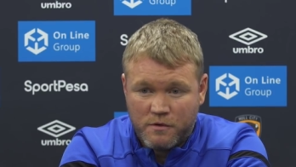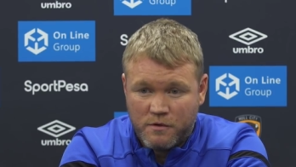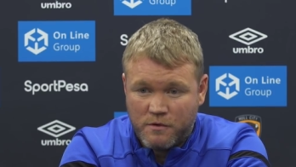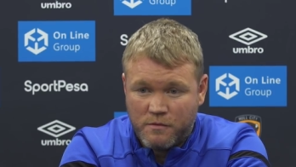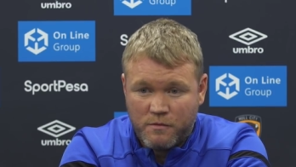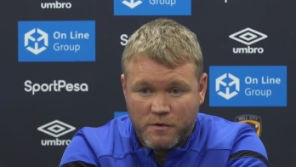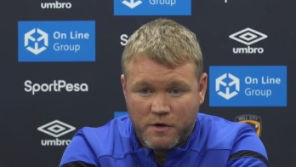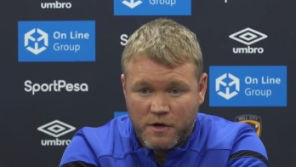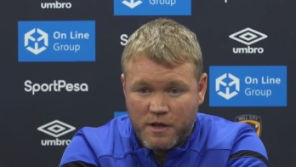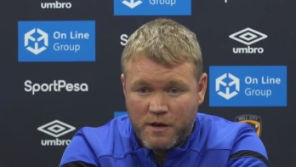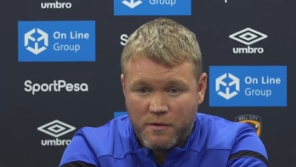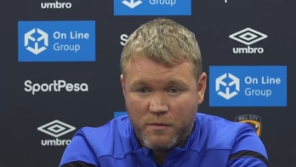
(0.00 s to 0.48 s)

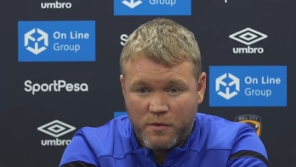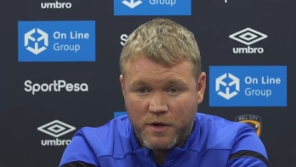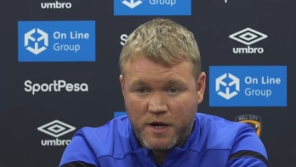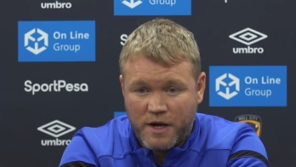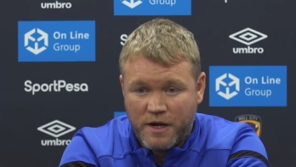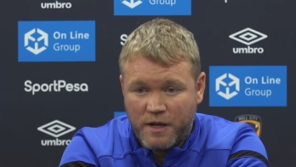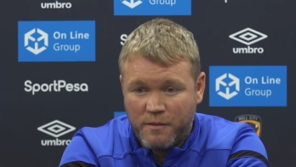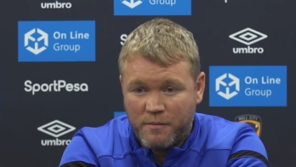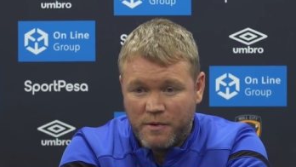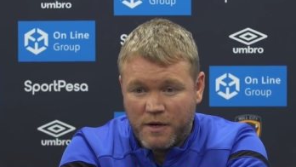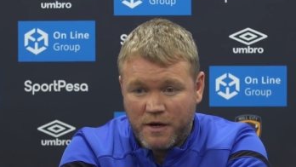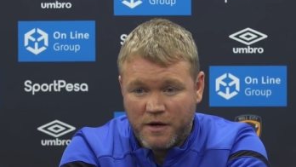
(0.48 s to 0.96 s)
When
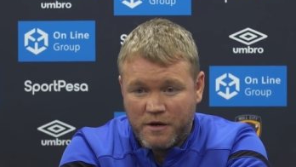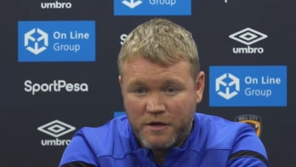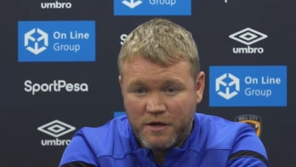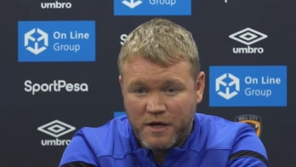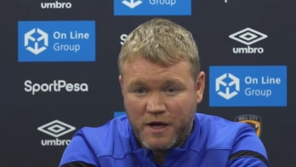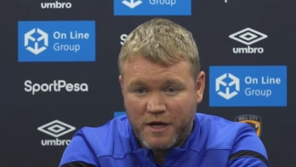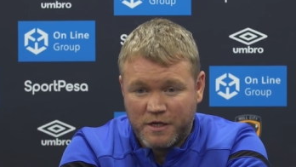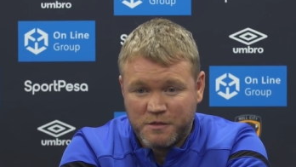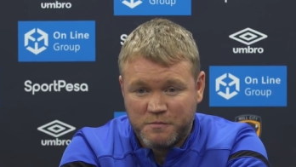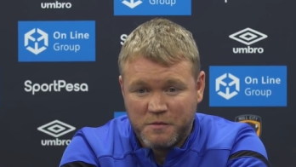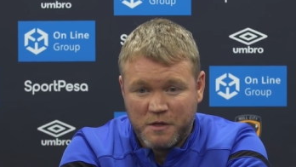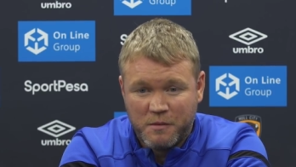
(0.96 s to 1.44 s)
any player you
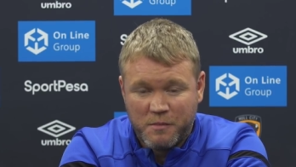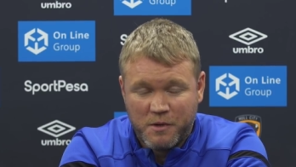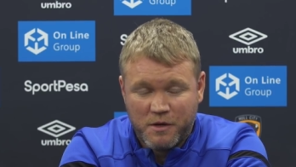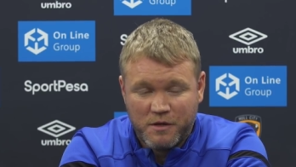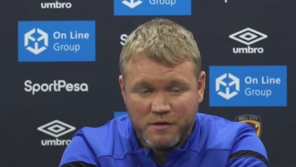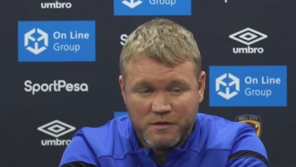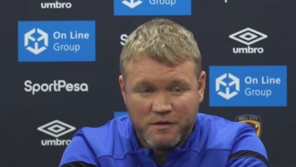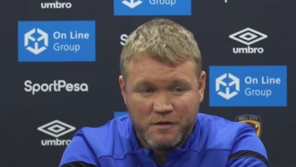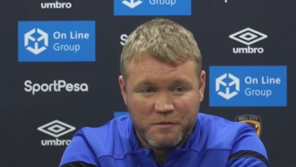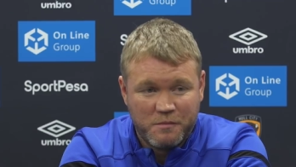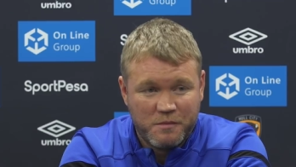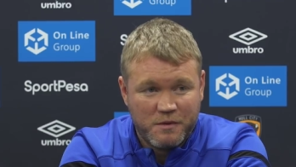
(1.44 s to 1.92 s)
ask me
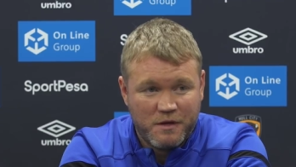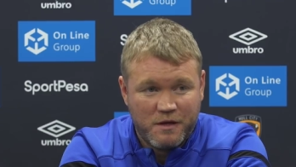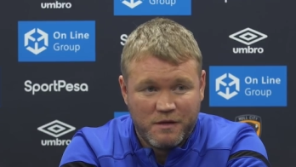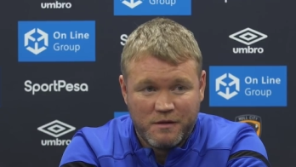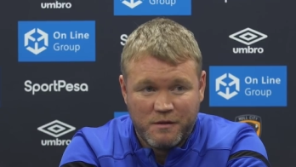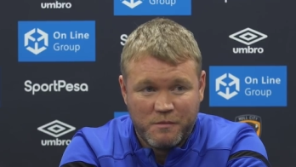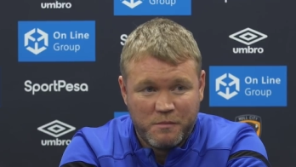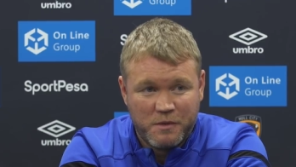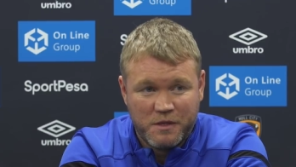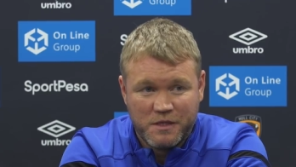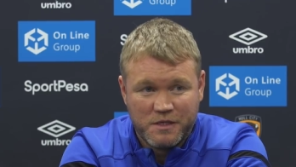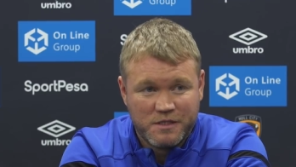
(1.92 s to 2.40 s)
about,
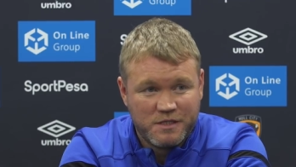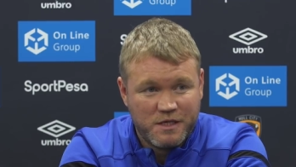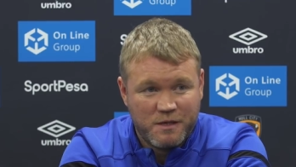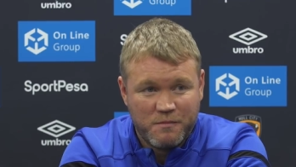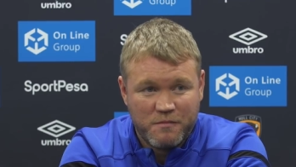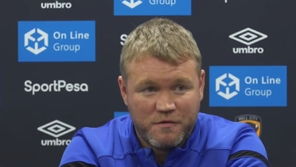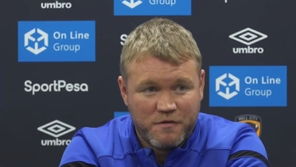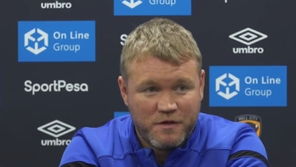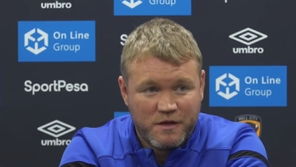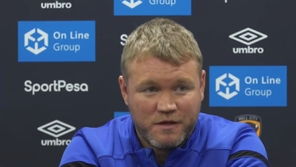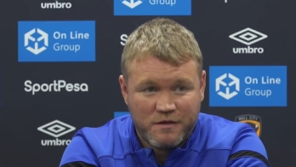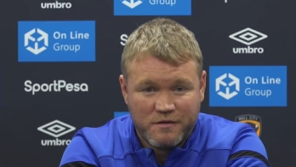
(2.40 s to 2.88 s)
it'll be the
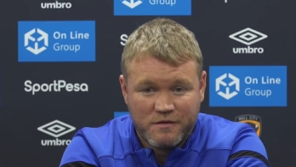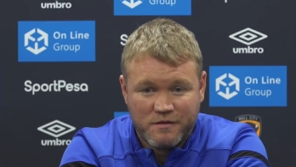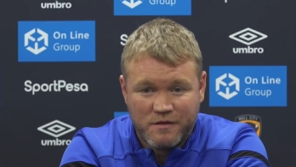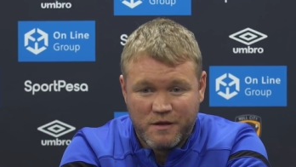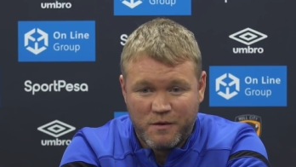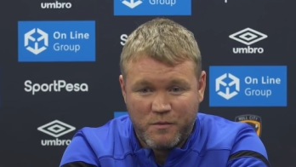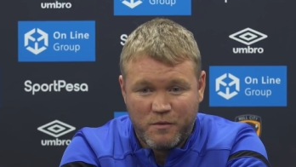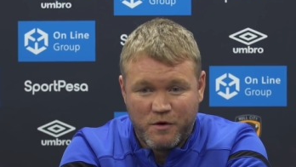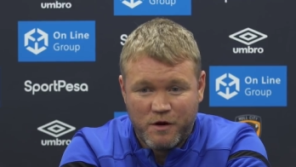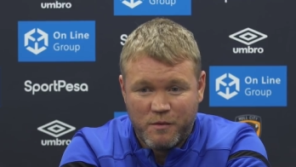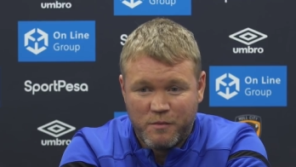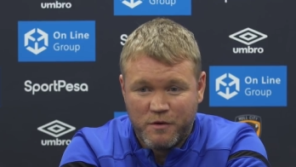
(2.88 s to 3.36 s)
same thing.
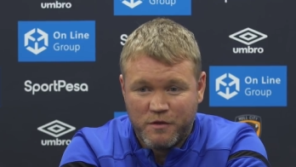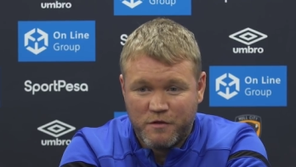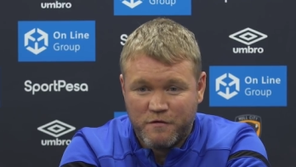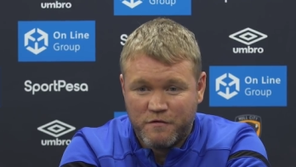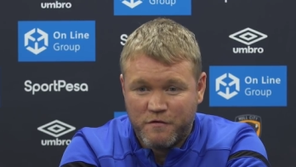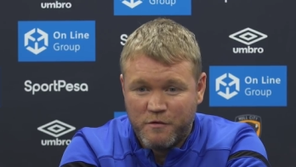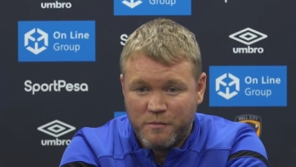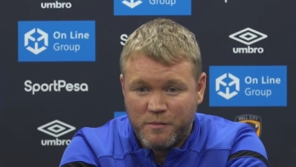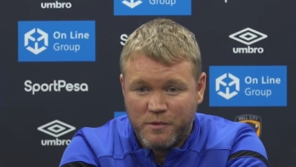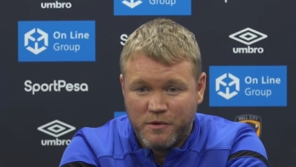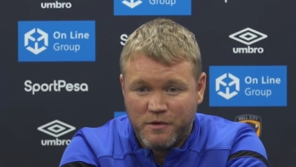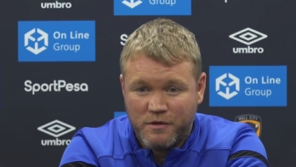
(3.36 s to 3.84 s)
They worry about the
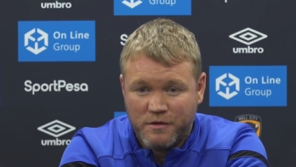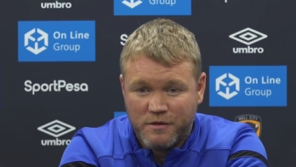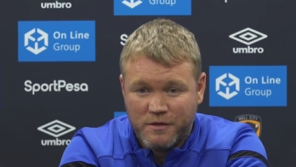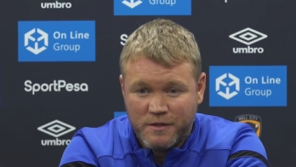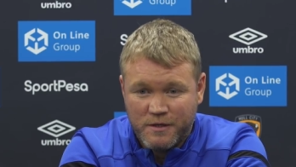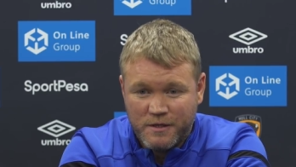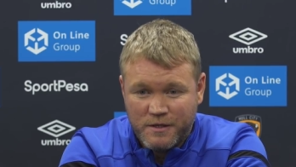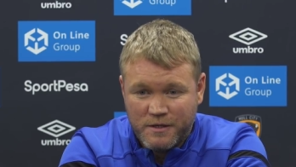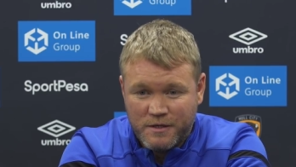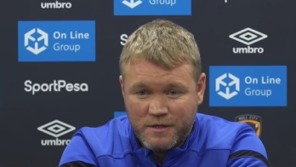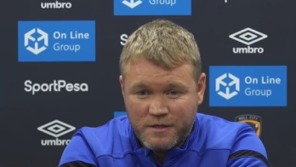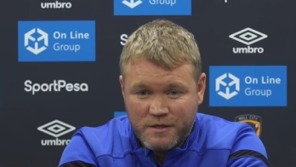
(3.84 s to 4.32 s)
football,
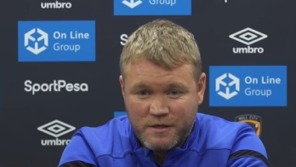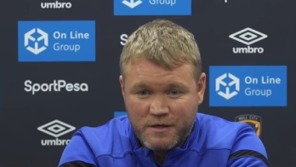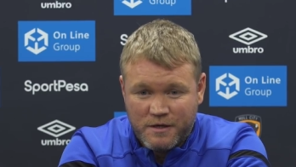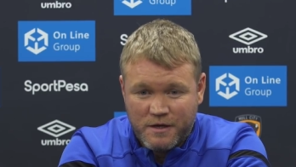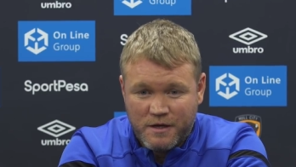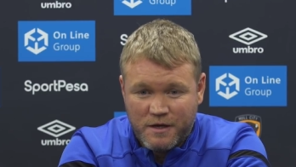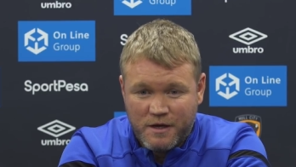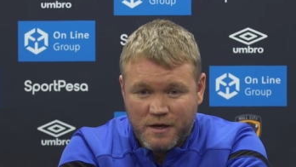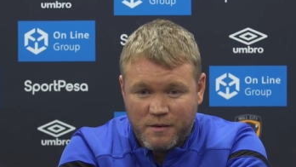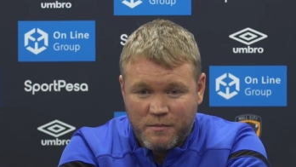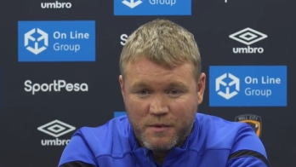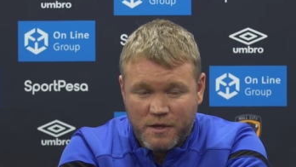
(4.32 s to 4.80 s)

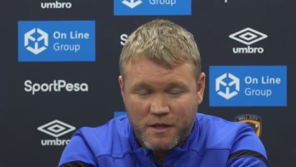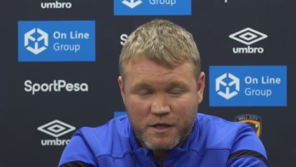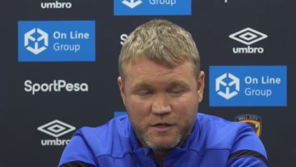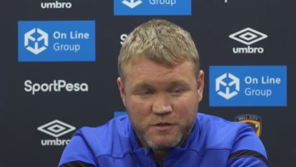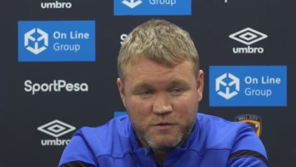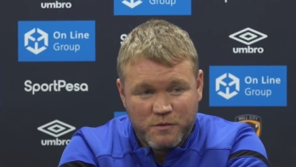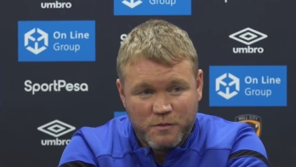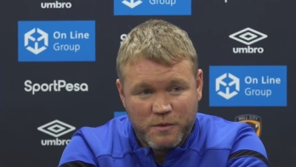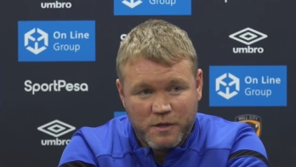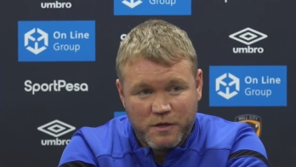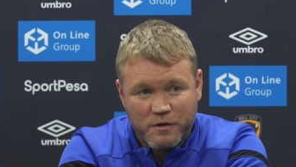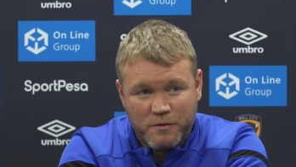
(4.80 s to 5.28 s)
and
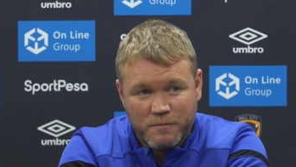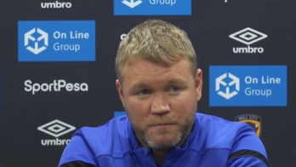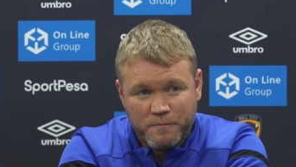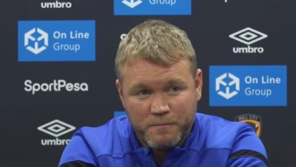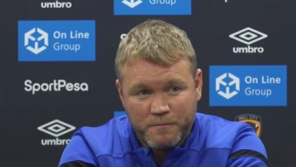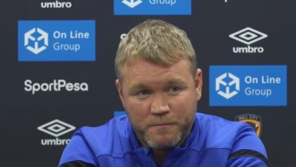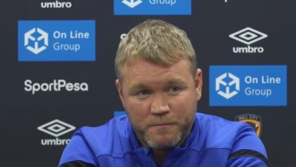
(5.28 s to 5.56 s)
that's where we go.